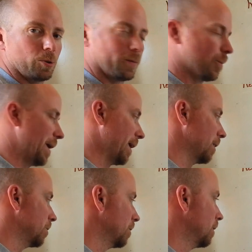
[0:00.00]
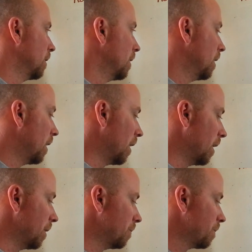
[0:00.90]
short for package.
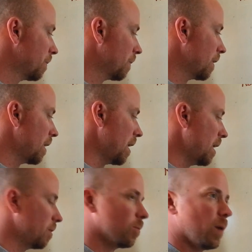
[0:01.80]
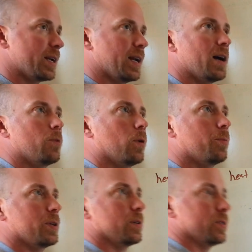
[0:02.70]
Um, and right now,
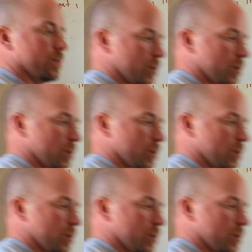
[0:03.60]
what we use,